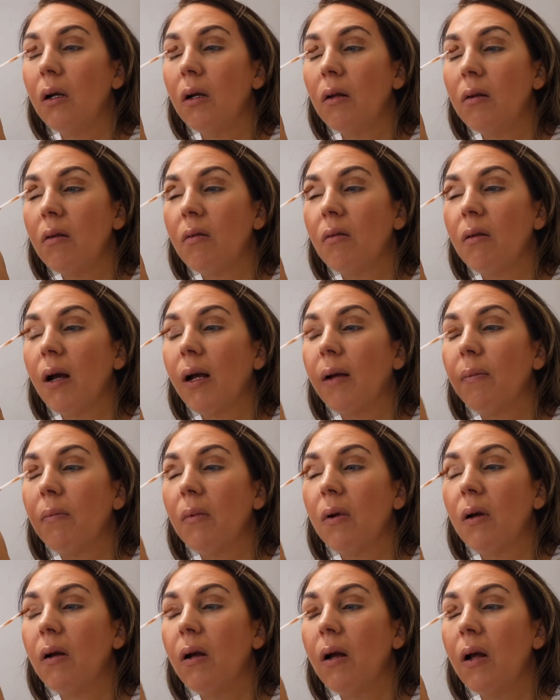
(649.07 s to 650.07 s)
It's just like
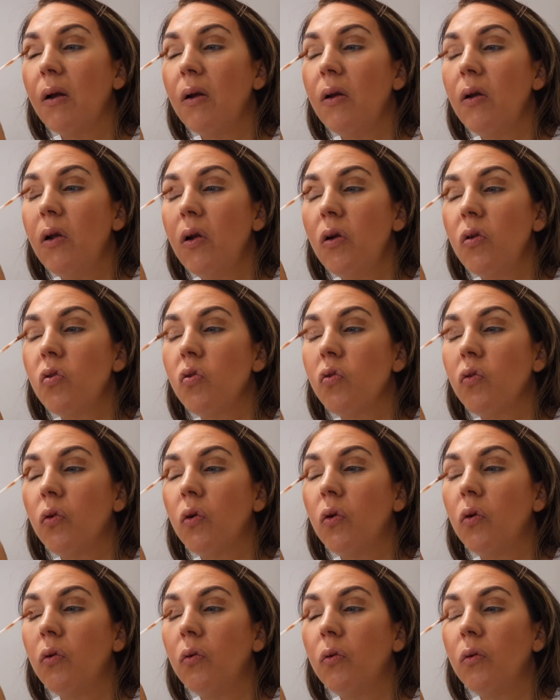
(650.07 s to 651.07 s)
a
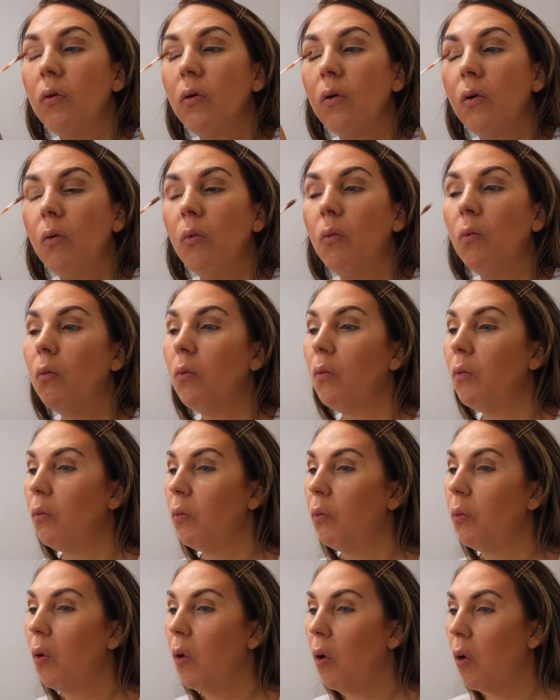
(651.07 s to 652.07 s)
neutral,
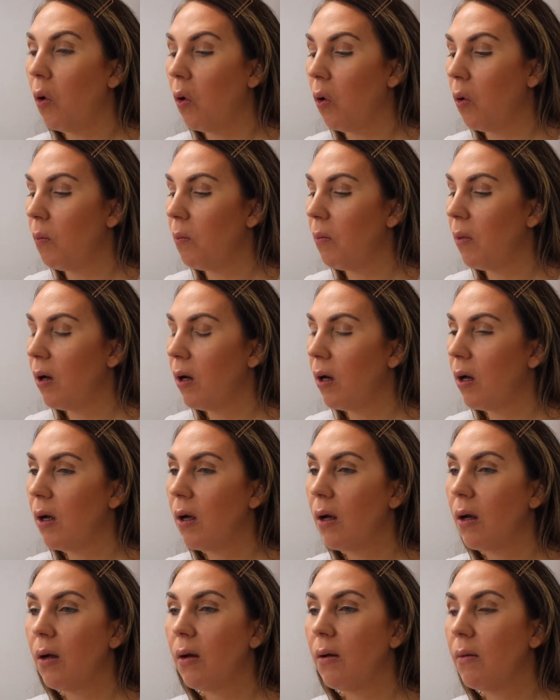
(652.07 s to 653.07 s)
warm
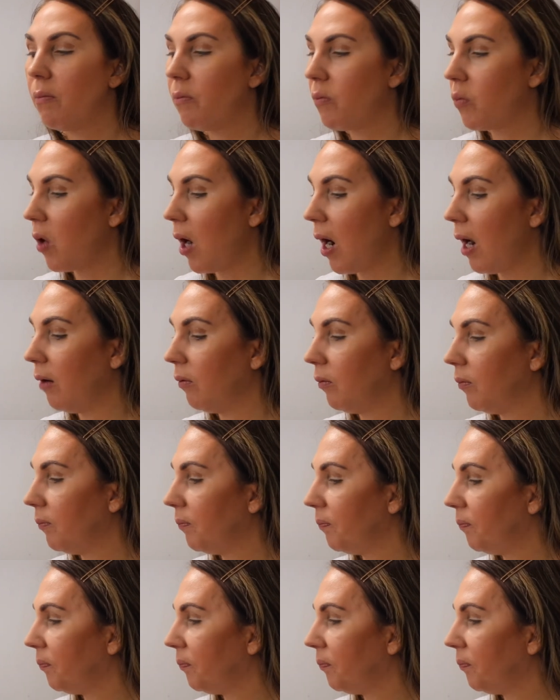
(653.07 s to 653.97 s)
brown.